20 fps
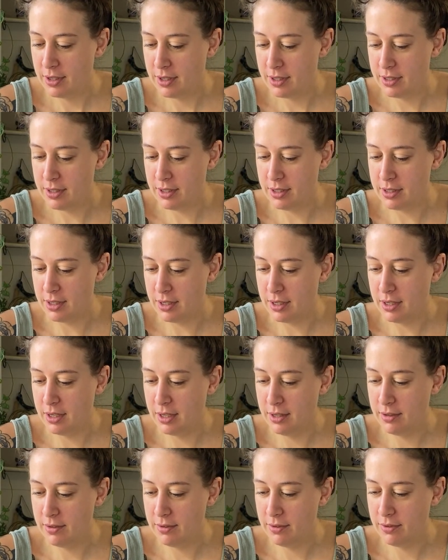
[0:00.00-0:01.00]
Decent
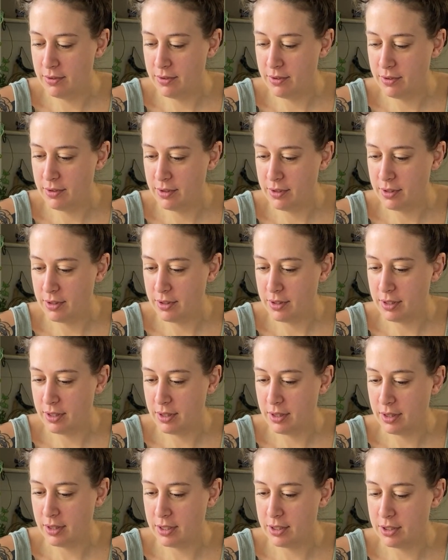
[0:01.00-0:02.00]
enough.
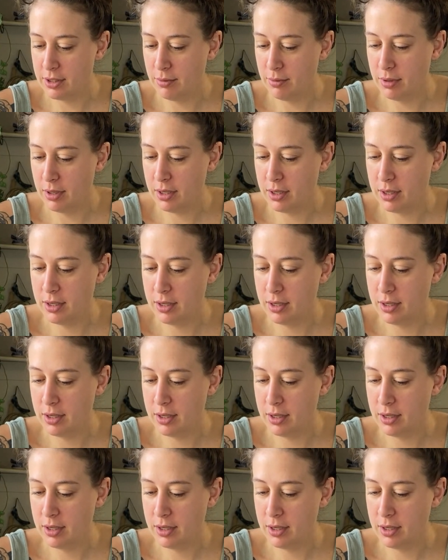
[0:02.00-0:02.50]
That should work.